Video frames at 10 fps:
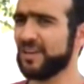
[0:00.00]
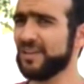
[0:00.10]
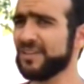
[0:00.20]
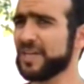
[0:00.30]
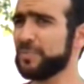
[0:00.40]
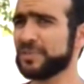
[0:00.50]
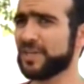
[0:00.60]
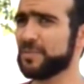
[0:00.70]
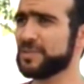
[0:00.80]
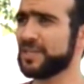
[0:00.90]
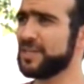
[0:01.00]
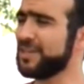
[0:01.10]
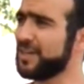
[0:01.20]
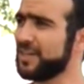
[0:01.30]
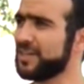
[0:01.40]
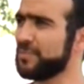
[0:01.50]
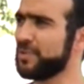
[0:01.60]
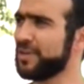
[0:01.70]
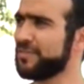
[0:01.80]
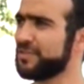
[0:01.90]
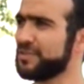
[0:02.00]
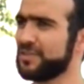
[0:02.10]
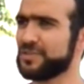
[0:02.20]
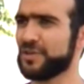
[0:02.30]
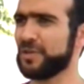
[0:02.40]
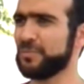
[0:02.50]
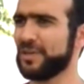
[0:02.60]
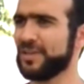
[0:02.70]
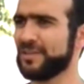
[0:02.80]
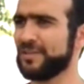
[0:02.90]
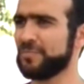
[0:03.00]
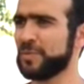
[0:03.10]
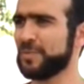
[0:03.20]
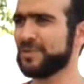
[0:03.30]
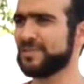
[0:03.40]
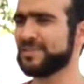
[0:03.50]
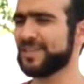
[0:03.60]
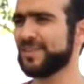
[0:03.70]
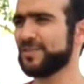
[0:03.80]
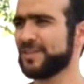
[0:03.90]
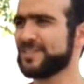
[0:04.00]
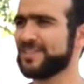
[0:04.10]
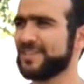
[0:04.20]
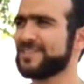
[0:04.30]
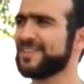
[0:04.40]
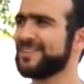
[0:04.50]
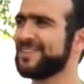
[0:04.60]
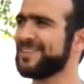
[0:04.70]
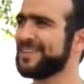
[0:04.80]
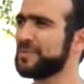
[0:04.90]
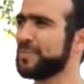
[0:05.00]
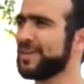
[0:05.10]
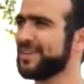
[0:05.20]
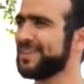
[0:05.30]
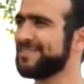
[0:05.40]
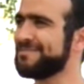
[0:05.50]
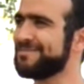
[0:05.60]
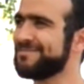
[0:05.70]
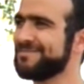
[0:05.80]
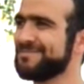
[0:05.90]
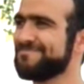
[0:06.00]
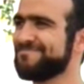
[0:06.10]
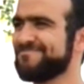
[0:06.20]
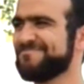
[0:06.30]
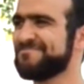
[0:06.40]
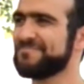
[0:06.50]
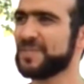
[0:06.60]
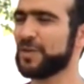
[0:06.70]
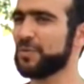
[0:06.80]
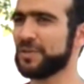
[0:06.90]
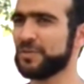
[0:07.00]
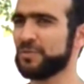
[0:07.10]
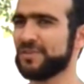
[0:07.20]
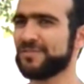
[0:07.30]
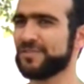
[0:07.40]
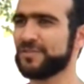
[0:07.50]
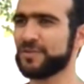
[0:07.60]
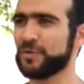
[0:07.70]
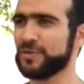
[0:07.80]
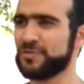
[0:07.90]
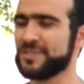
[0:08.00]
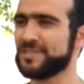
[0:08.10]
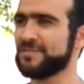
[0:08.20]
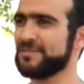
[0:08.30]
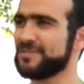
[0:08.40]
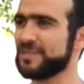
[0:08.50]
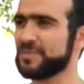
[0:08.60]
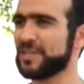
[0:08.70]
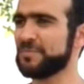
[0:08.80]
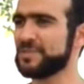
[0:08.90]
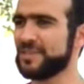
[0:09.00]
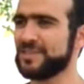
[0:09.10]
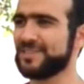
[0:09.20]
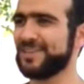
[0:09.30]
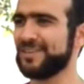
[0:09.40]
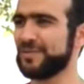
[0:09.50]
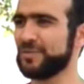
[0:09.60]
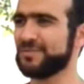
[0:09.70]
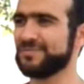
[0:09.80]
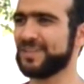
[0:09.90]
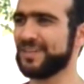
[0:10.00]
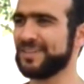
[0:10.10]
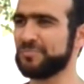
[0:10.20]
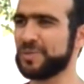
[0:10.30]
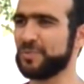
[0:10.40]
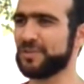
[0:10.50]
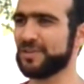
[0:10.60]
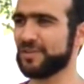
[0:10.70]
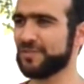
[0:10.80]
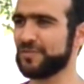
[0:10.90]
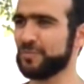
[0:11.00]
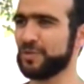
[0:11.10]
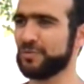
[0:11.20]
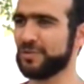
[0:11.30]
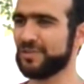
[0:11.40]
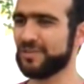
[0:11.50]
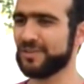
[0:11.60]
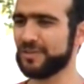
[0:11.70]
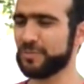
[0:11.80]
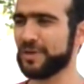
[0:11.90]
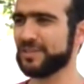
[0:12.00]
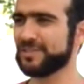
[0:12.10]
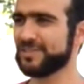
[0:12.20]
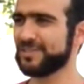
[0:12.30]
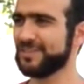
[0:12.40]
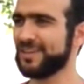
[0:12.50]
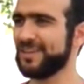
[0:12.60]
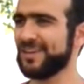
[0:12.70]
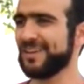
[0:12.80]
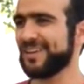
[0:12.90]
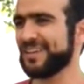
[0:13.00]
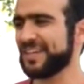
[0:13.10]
Oh, a couple of times I uh, apply for a job and people say, "Oh yes, yes," and then they come back and they don't want to do it for no good reason. Sometimes they say, you know, uh, people are not comfortable with their your past. And